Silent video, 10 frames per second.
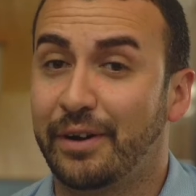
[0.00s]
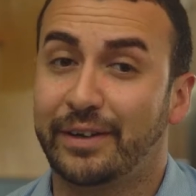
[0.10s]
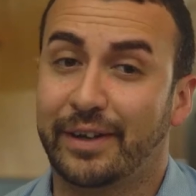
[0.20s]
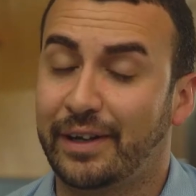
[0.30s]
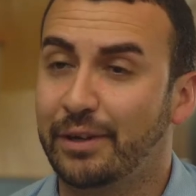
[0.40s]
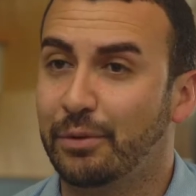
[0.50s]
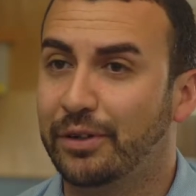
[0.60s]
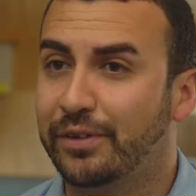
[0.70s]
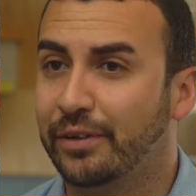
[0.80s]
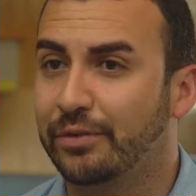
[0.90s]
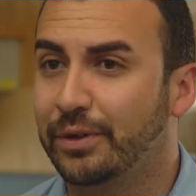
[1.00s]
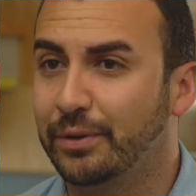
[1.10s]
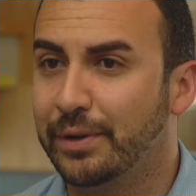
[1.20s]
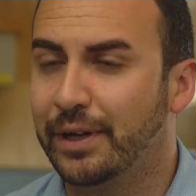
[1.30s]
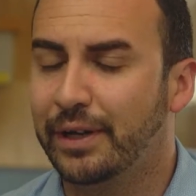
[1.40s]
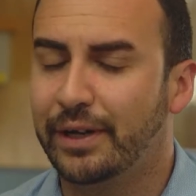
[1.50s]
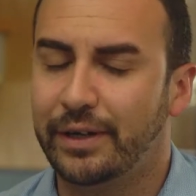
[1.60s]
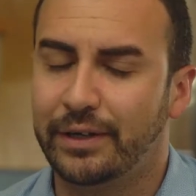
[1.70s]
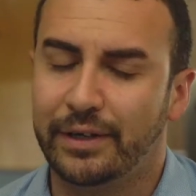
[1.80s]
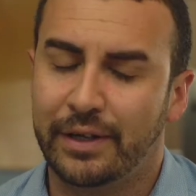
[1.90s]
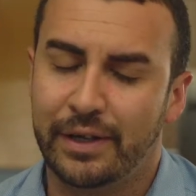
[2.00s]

exactly what the cells were doing there. And